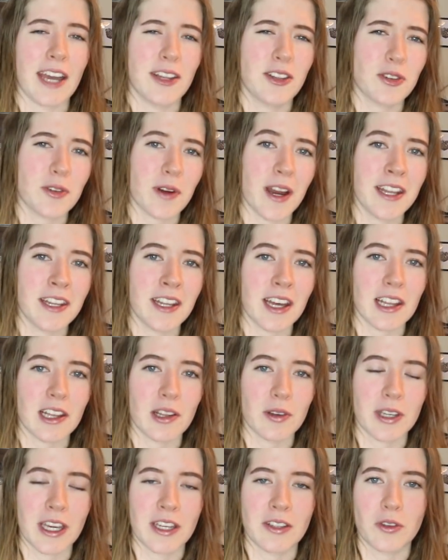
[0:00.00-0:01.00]
I try not
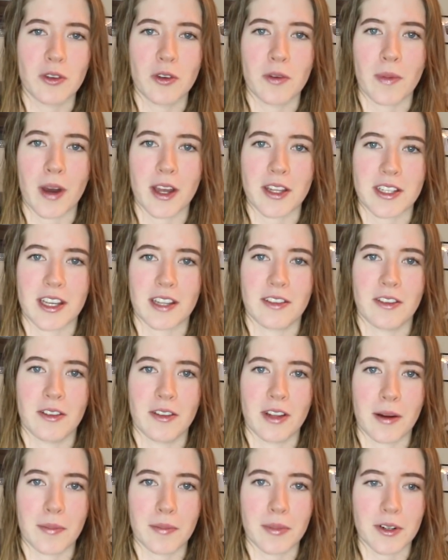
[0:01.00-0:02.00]
looking too much at the
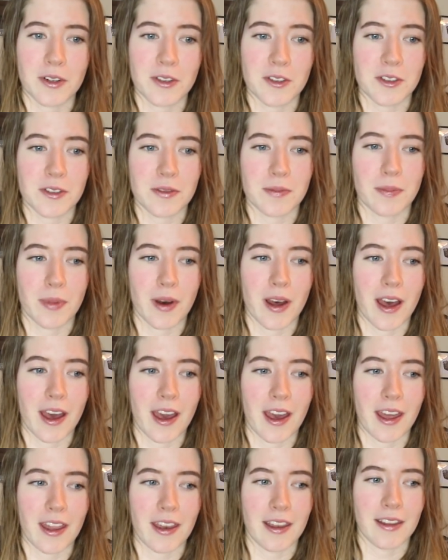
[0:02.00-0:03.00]
numbers,
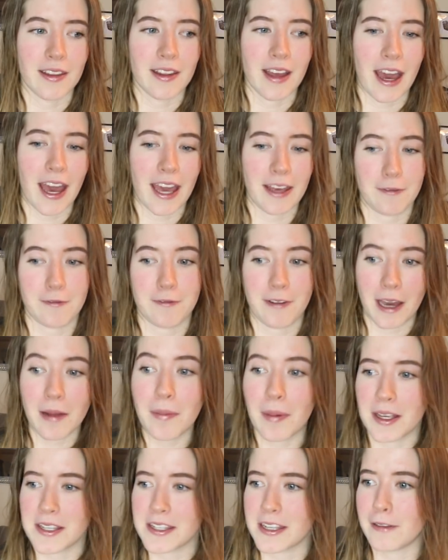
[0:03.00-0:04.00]
but I
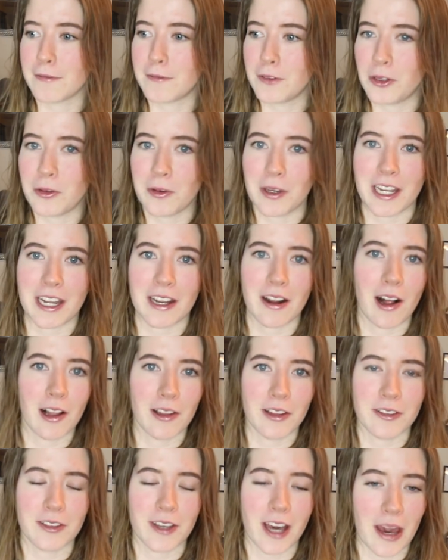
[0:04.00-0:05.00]
find myself doing it
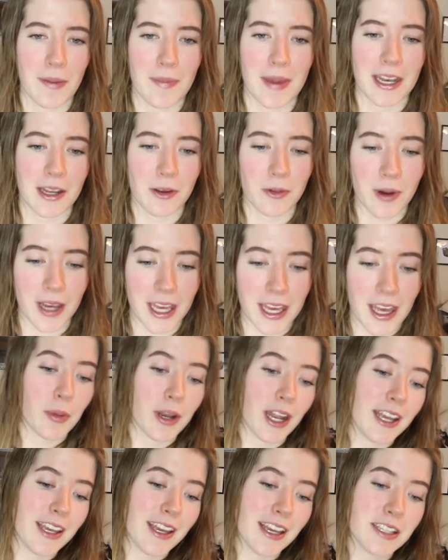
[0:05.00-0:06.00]
all the time anyway.
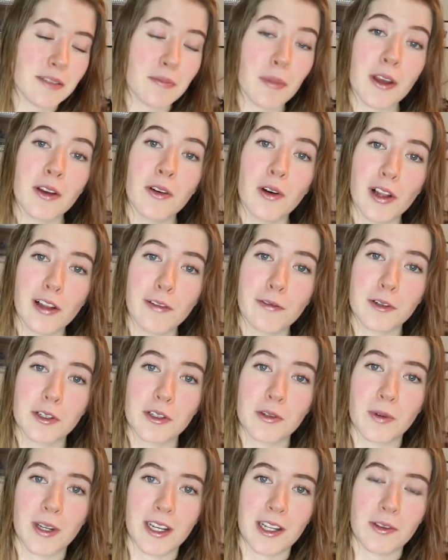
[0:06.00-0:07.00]
But I guess my goal for
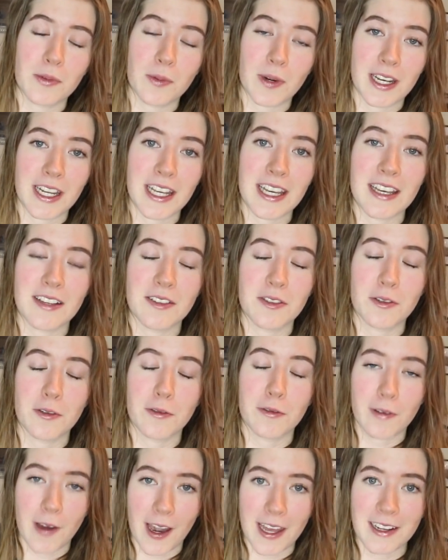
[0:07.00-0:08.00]
2020 is to
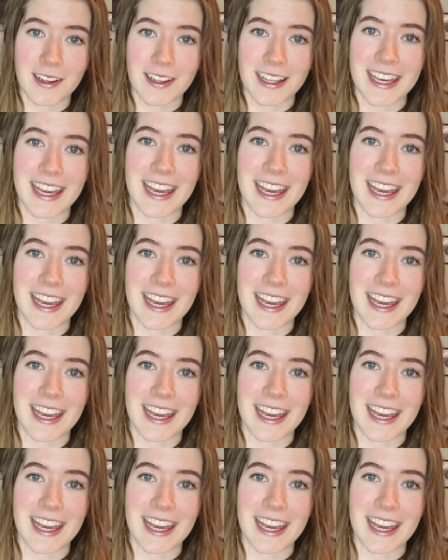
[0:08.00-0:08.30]
finally